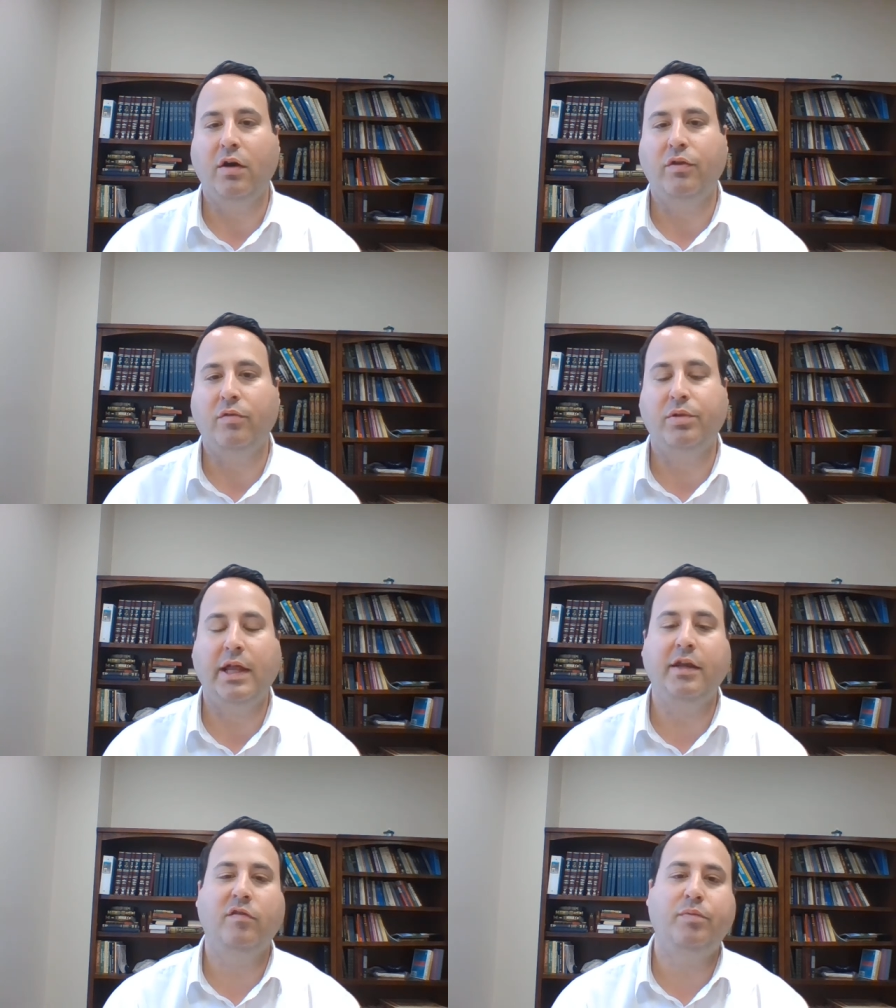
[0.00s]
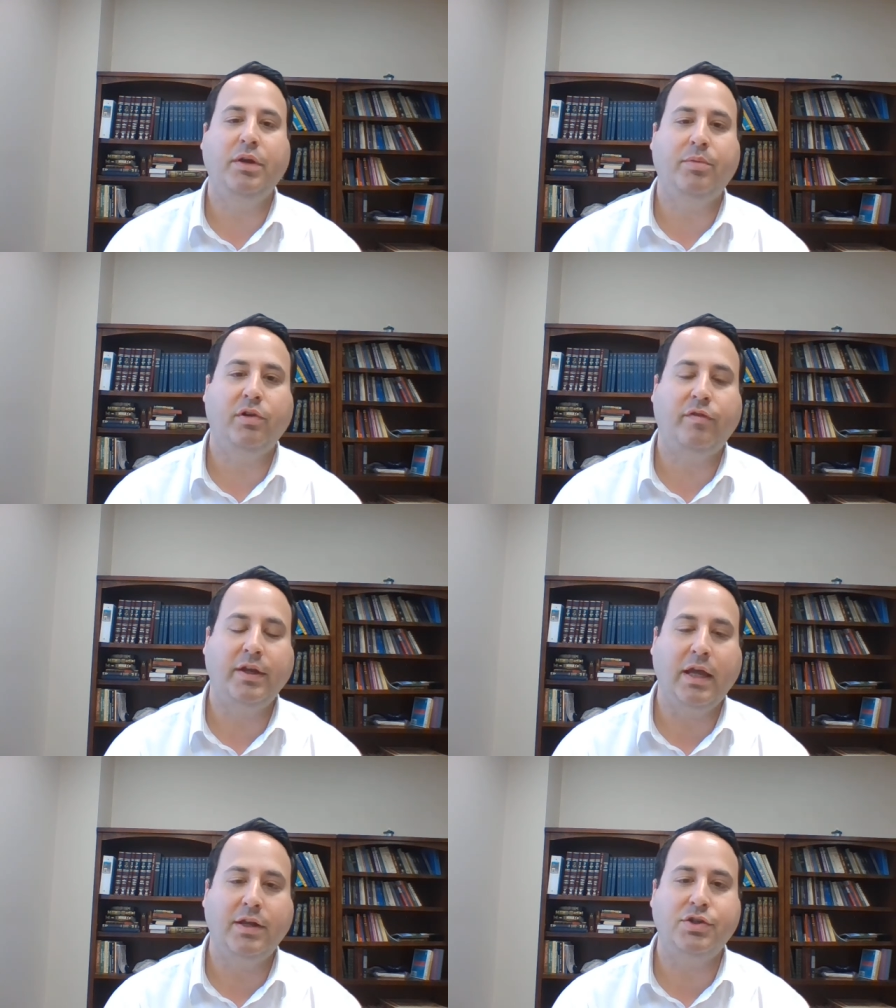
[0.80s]
There are plenty of people
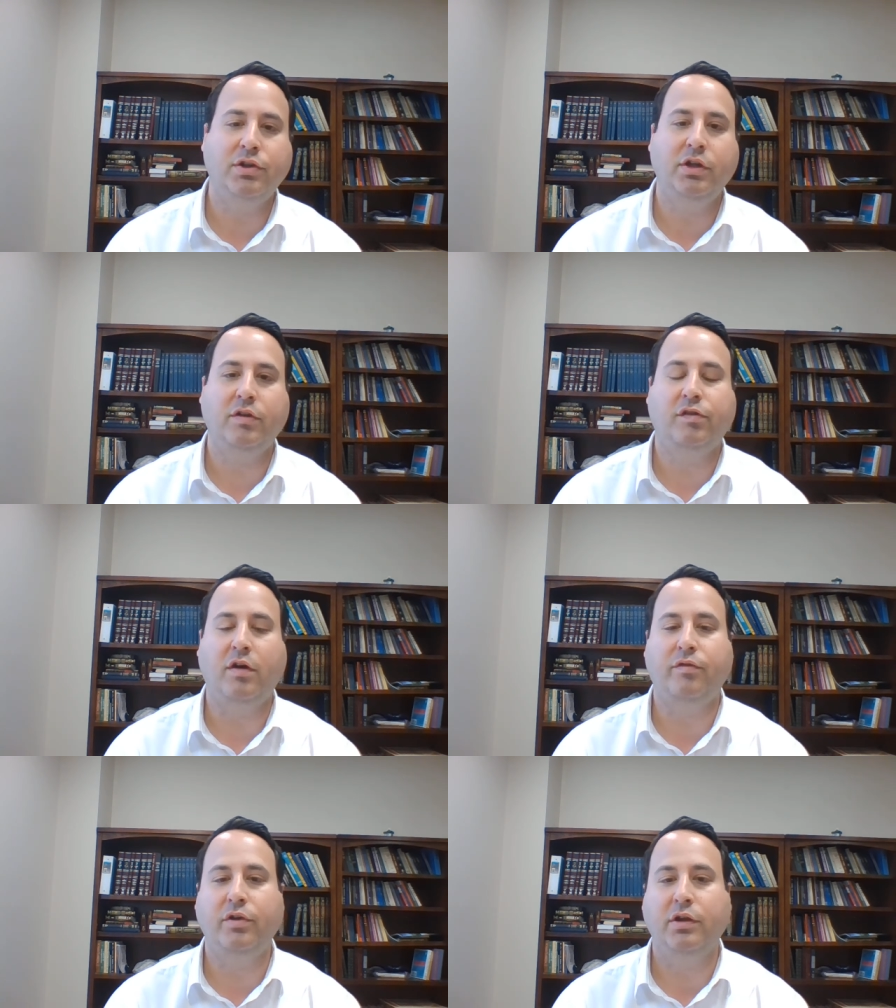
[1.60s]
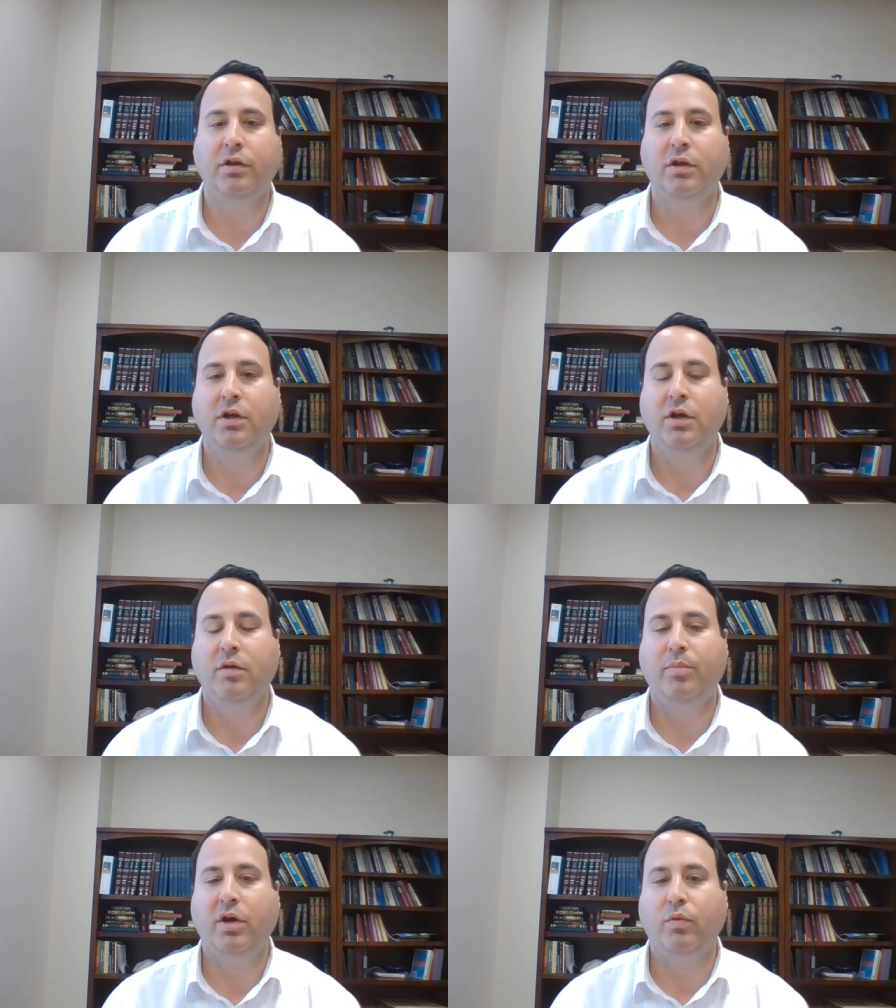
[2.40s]
financially suffering,
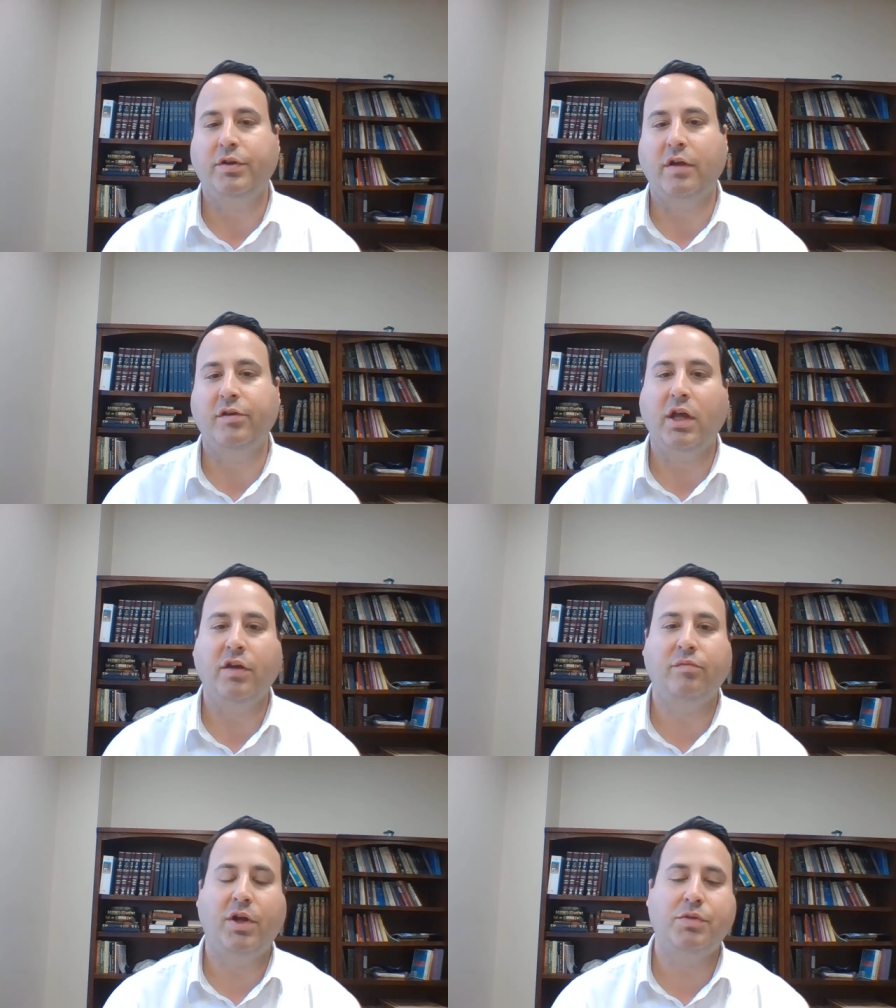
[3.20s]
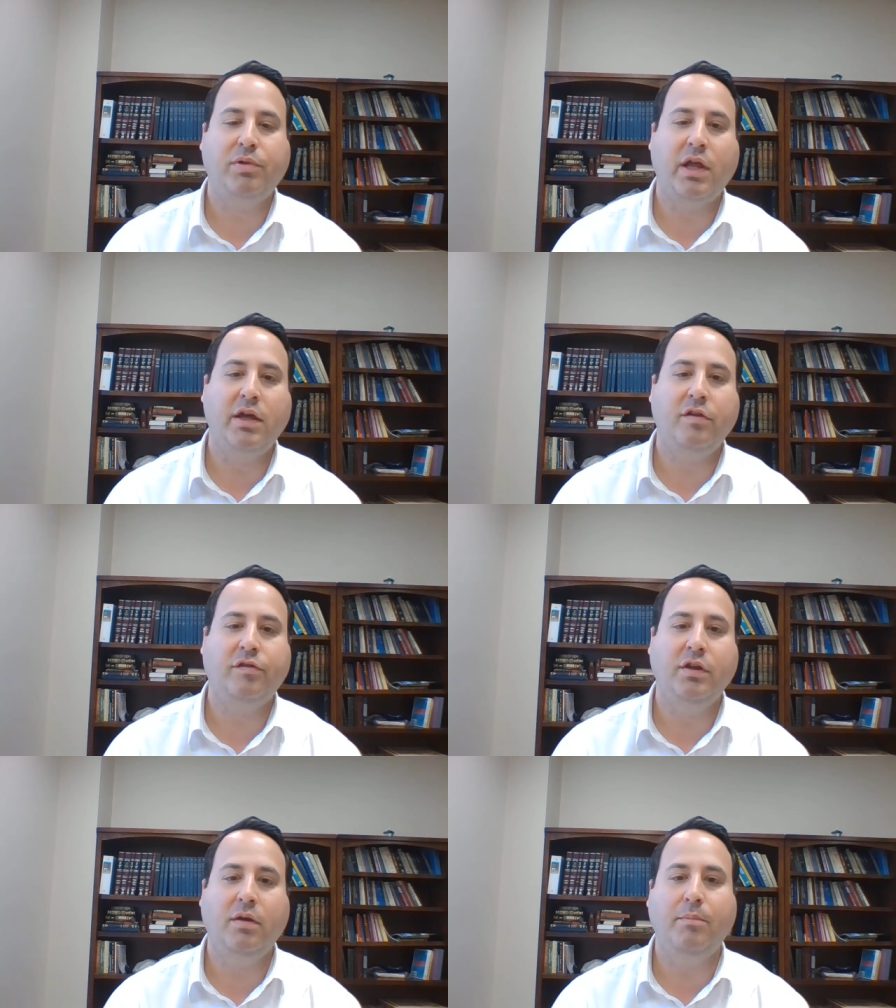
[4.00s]
but what doesn't get as much play is
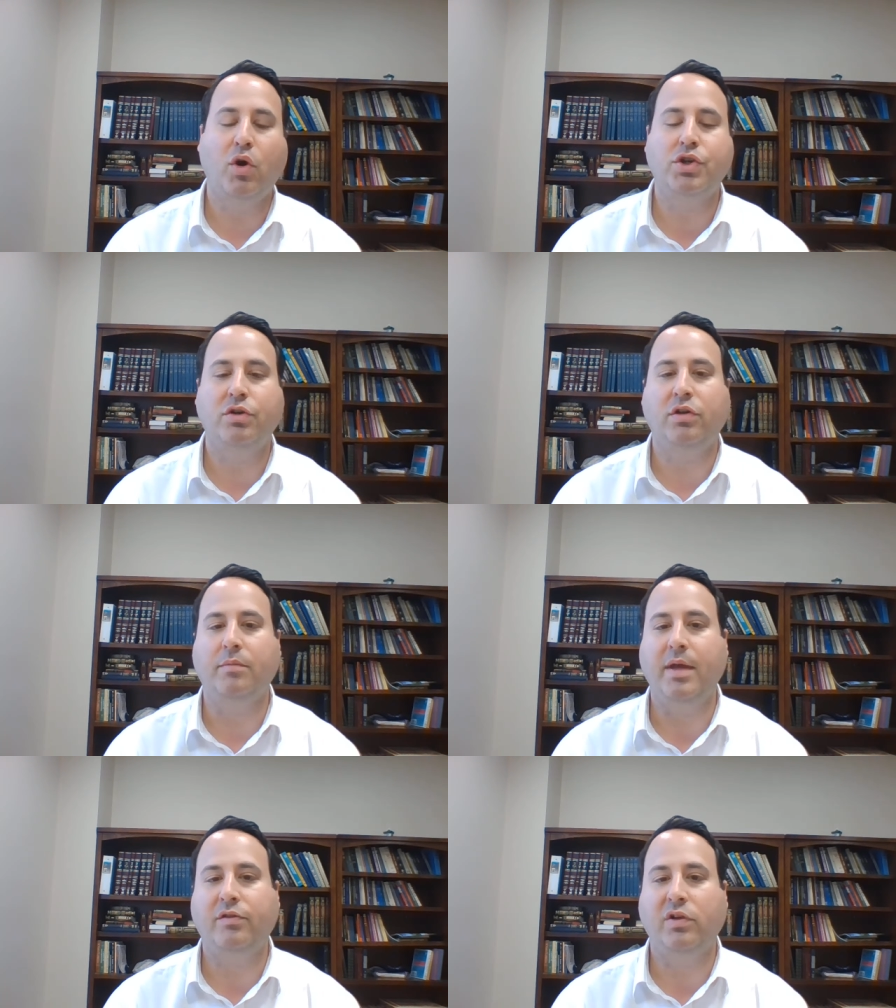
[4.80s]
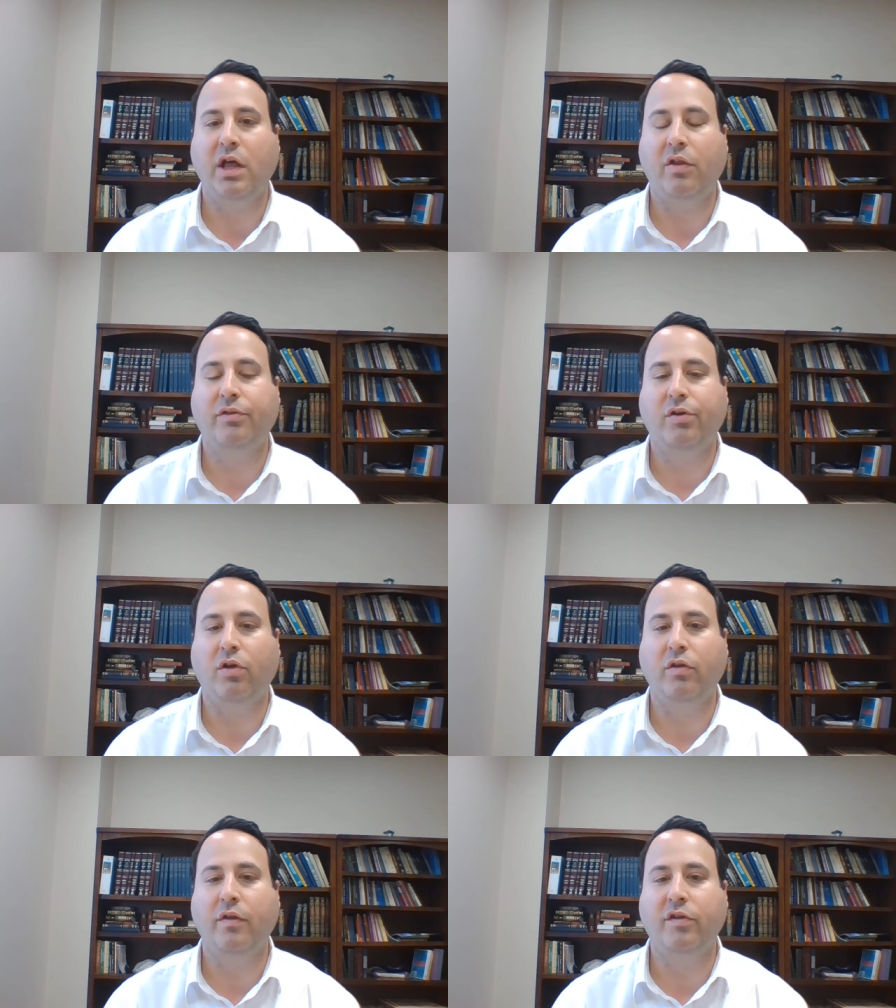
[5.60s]
the emotional and mental health
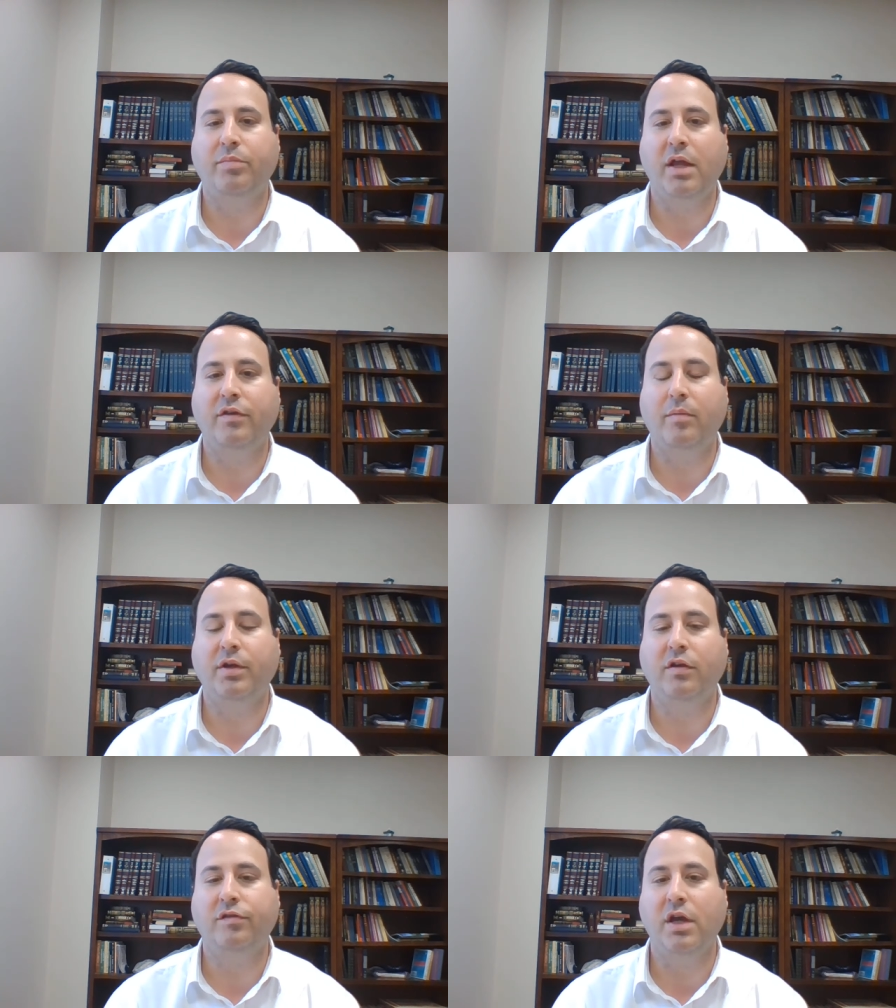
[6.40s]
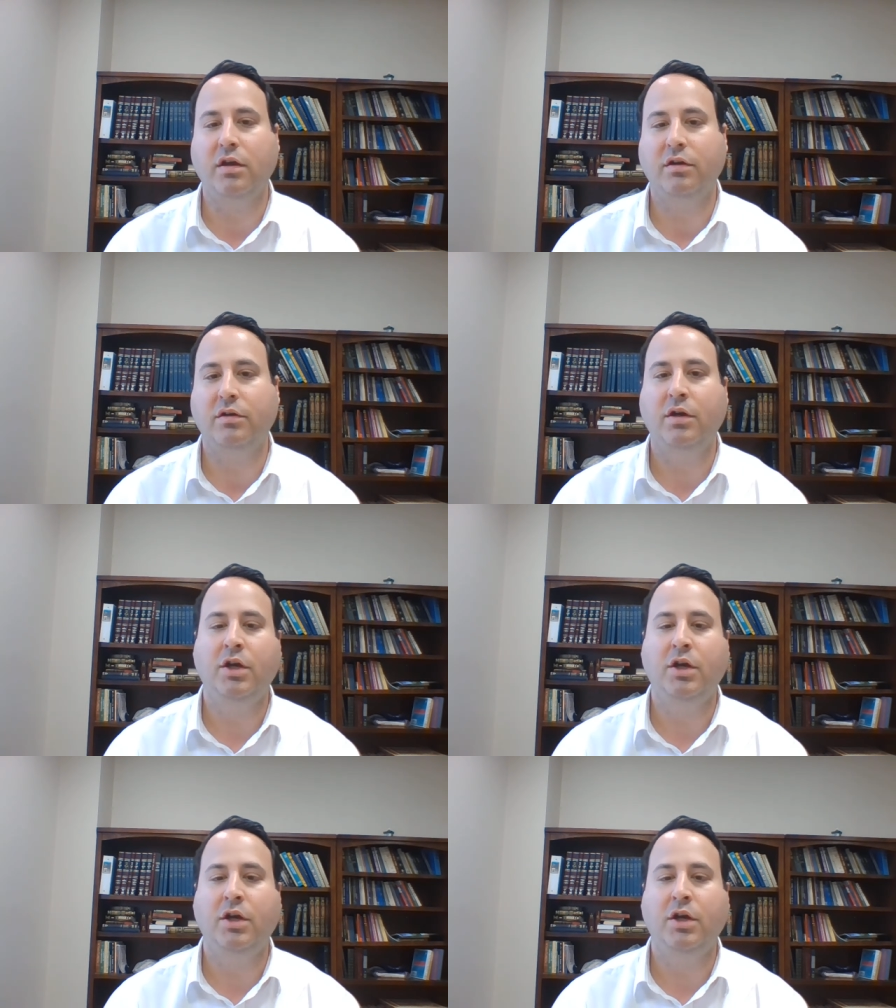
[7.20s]
toll that this pandemic has taken.